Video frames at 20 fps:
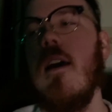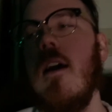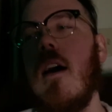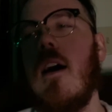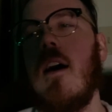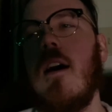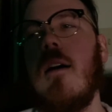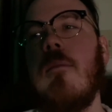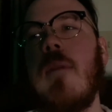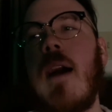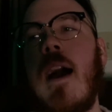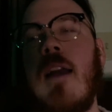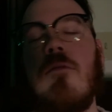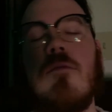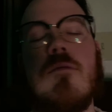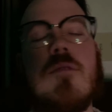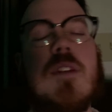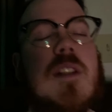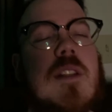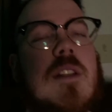I
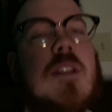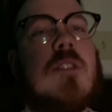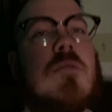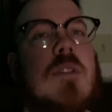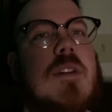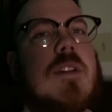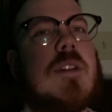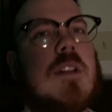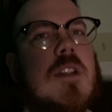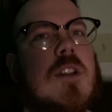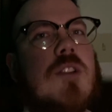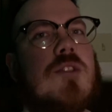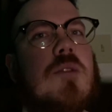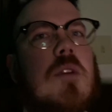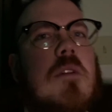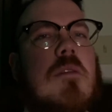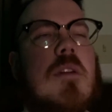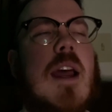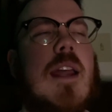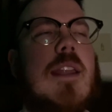really
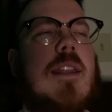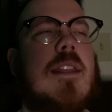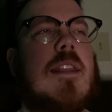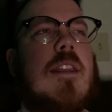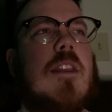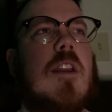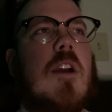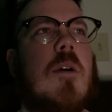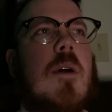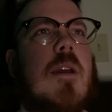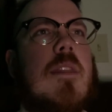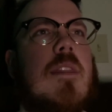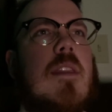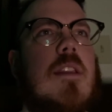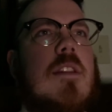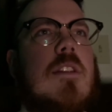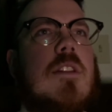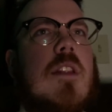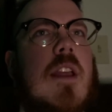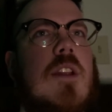enjoy Riley Keough. I
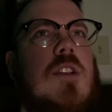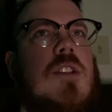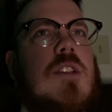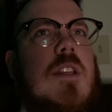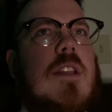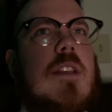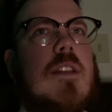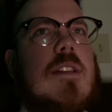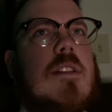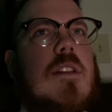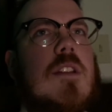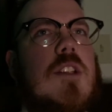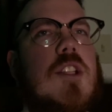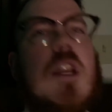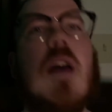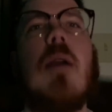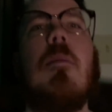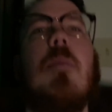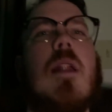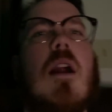think that she is a
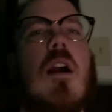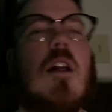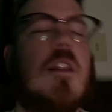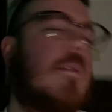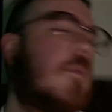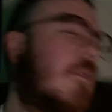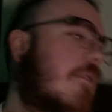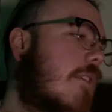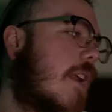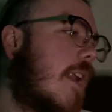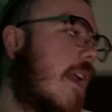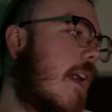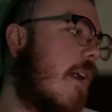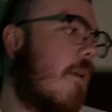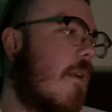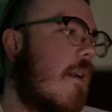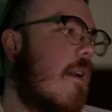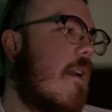gem in Hollywood right now.